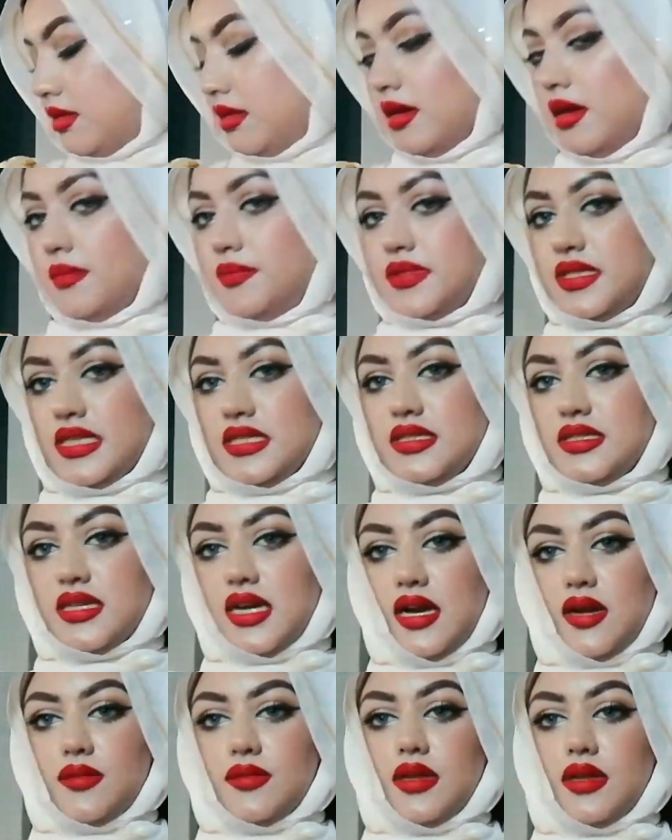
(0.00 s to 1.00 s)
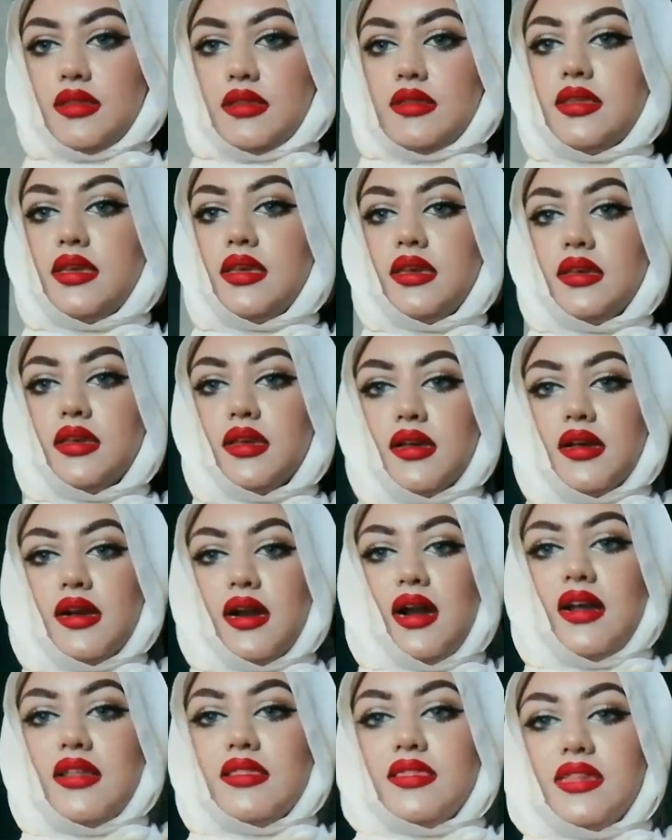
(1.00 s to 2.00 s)
upside down or anything.
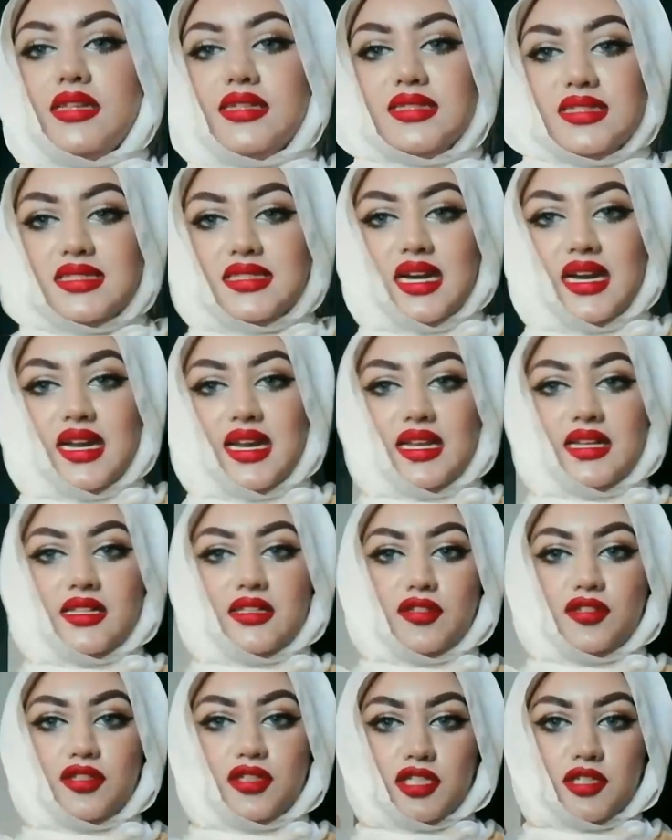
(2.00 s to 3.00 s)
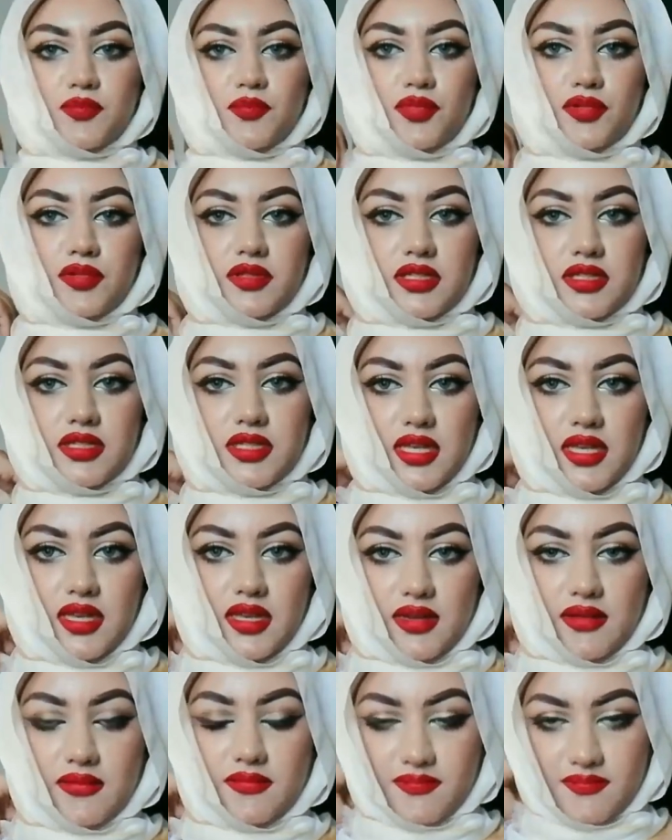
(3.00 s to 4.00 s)
And this side, you just put it here.
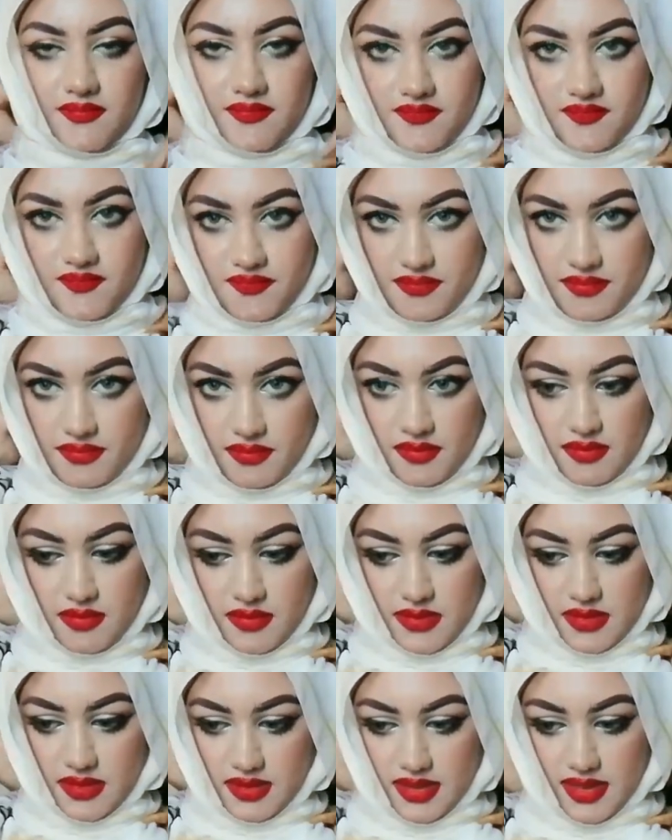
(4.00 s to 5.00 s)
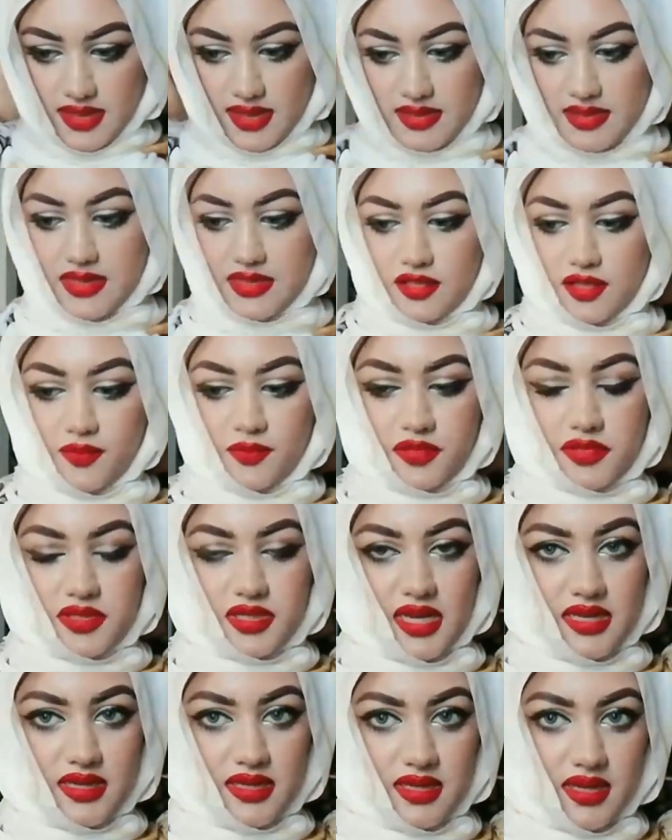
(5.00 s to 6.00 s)
And then you put
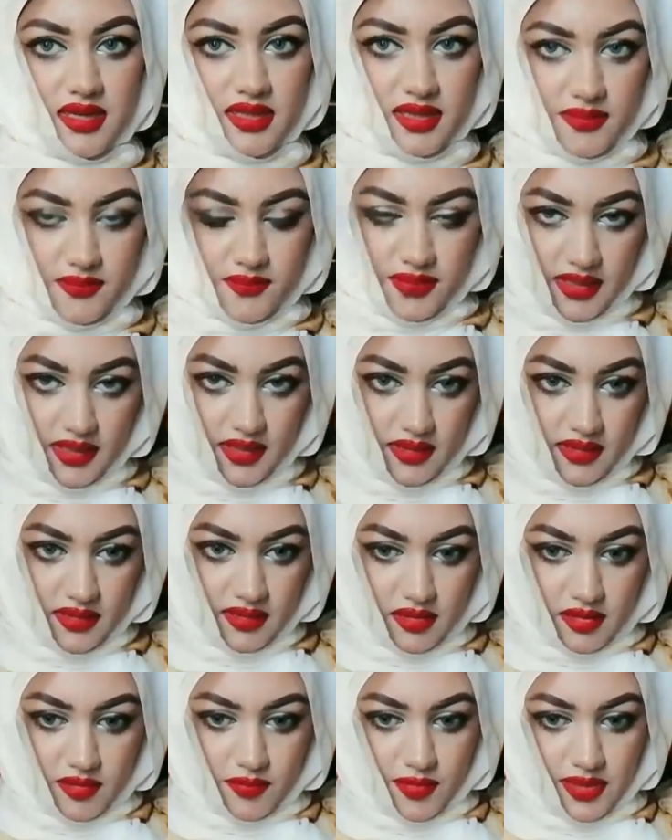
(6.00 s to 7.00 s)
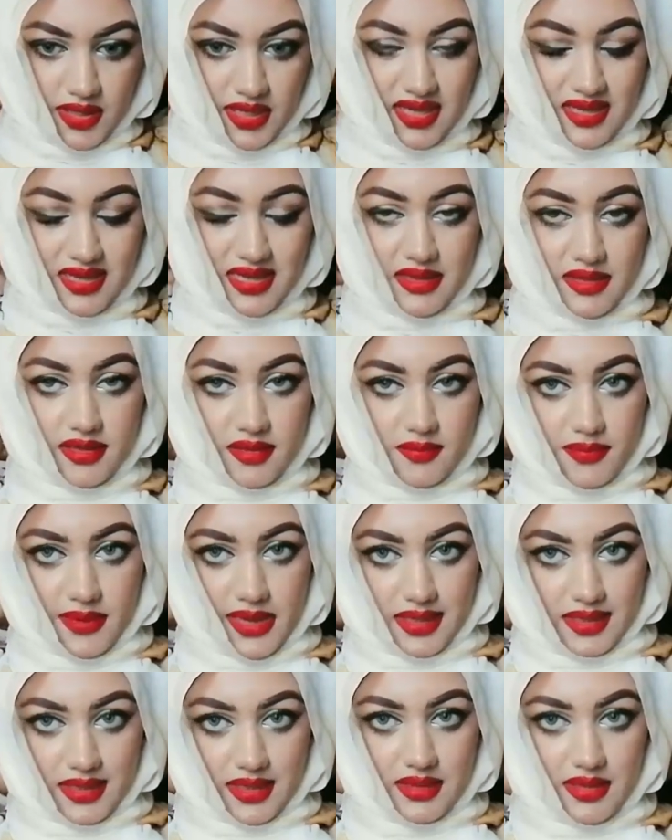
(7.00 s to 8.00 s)
another pin. You bring it at the
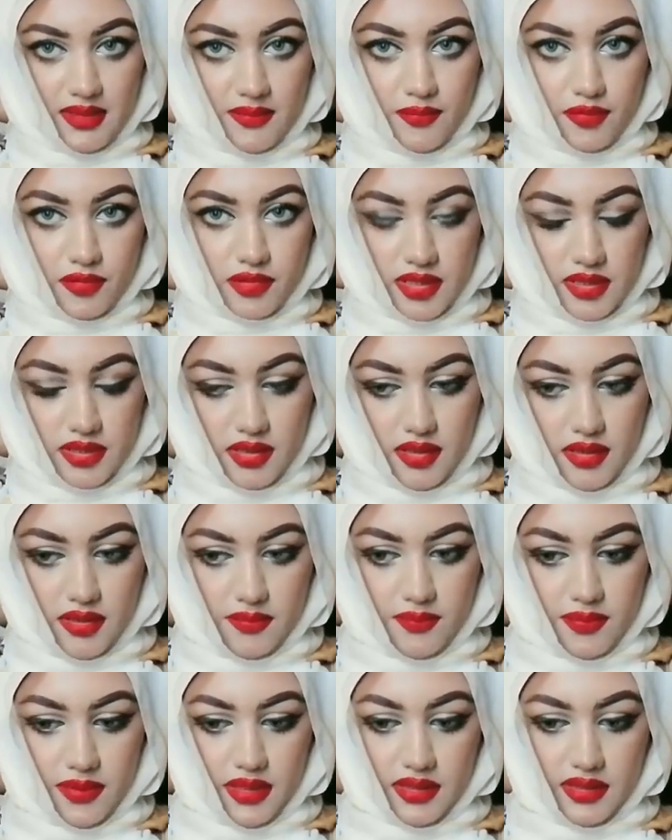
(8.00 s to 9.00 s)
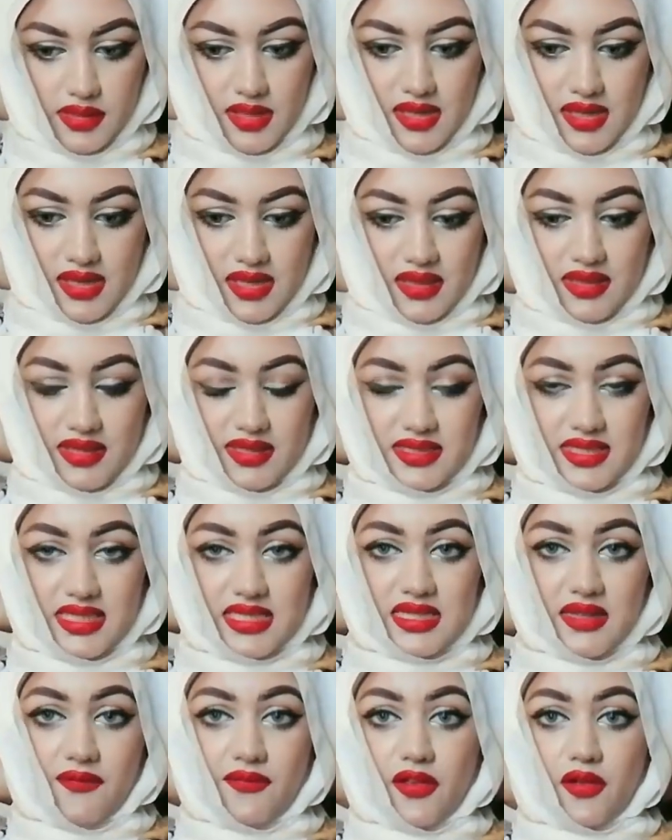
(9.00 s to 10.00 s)
back and then put another pin. This is
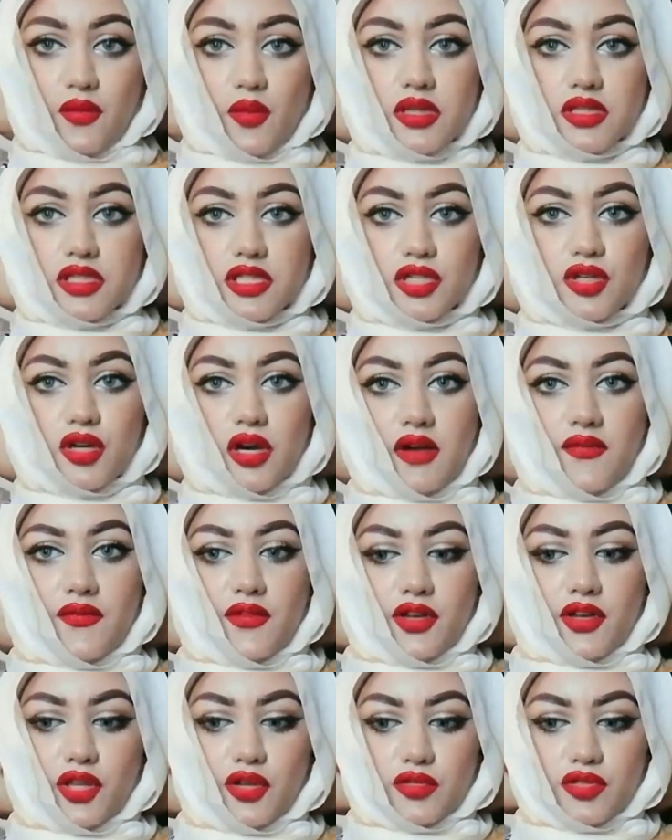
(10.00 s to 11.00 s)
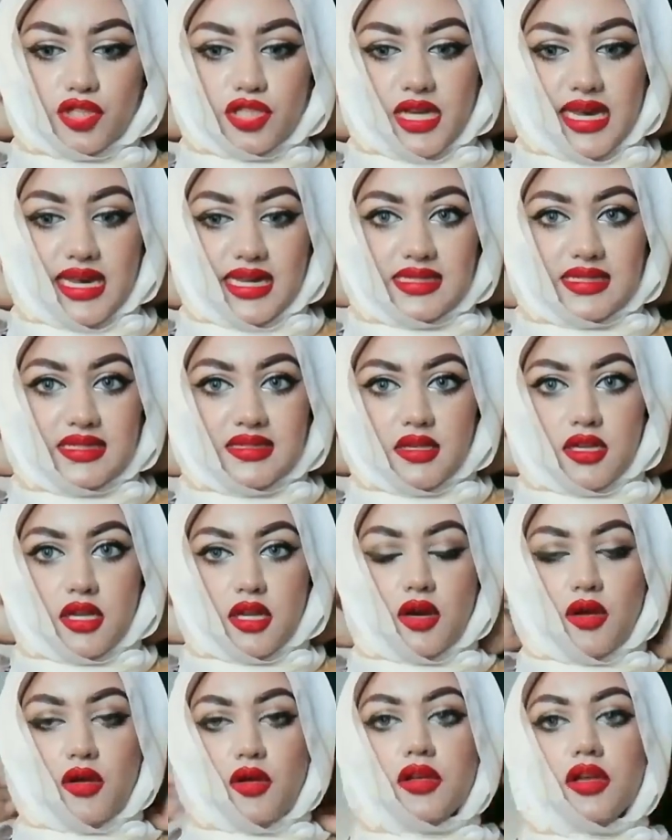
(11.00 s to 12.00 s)
if you want to cover your chest
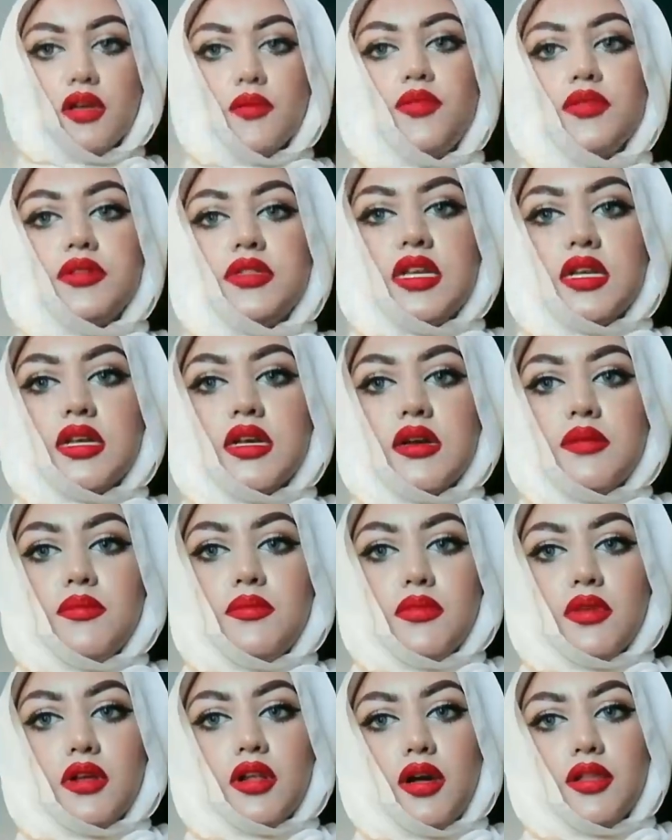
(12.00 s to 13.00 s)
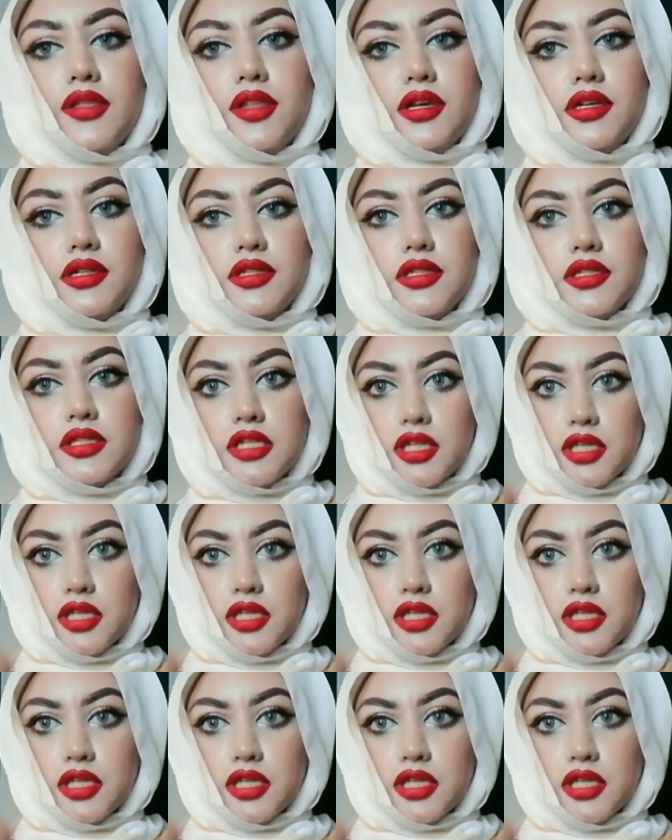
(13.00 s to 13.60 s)
or you're putting clothes,